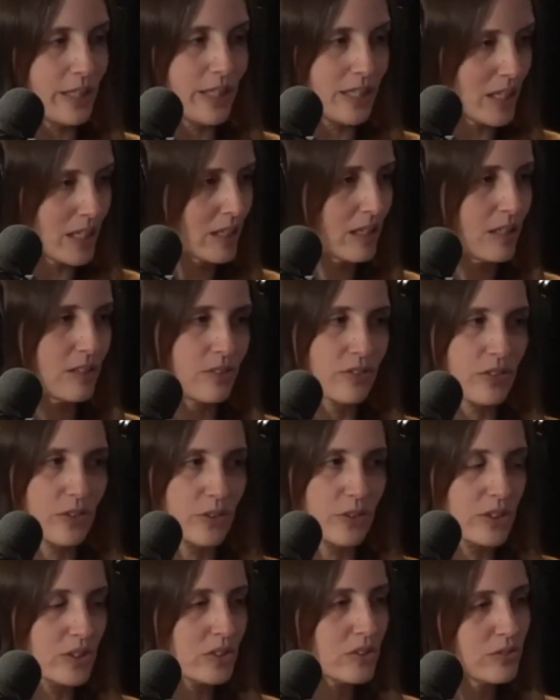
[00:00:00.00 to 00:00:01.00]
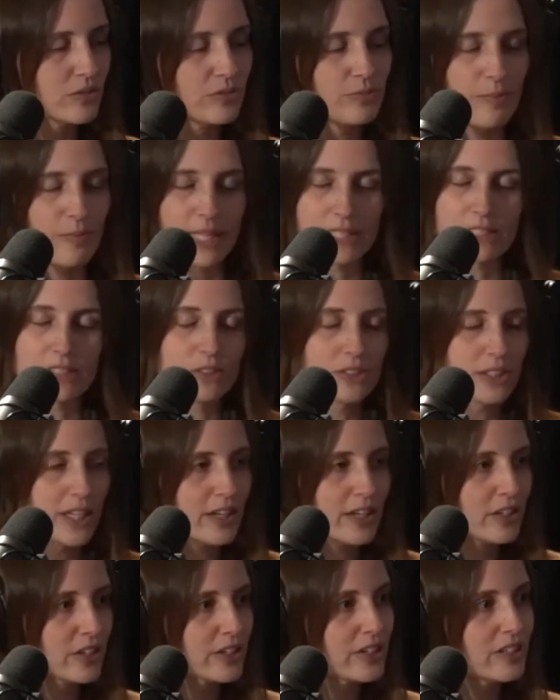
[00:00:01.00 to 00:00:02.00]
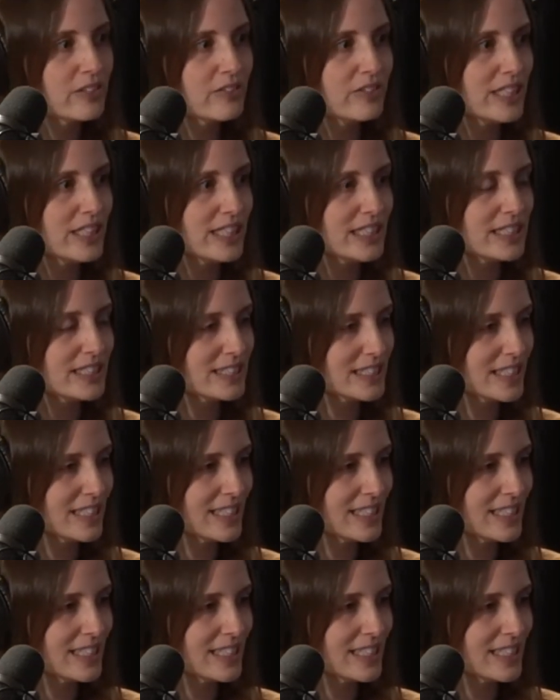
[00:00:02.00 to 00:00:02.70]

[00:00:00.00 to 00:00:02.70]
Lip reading: And I thought, of course, of Maslow's hierarchy of needs.